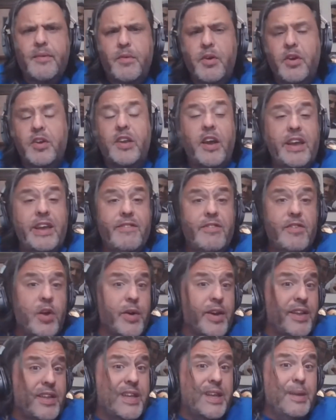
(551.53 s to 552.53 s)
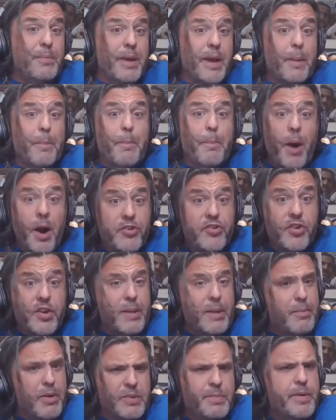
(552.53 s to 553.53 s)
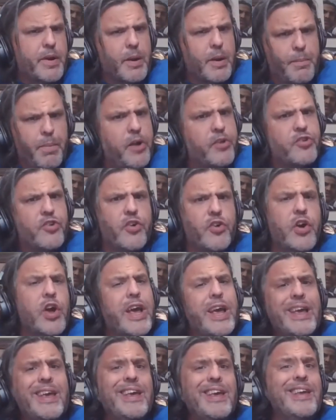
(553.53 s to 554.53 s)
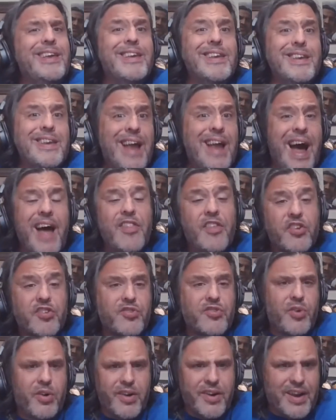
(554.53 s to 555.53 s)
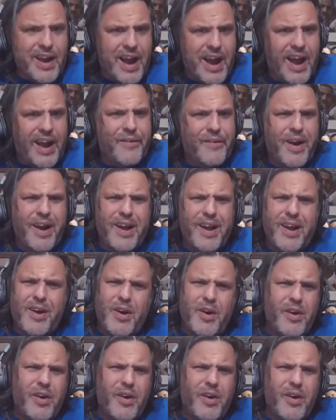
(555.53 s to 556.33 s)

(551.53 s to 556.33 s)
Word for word: Because even though he's the bigger puncher, the much bigger puncher, he's not the stronger guy, right?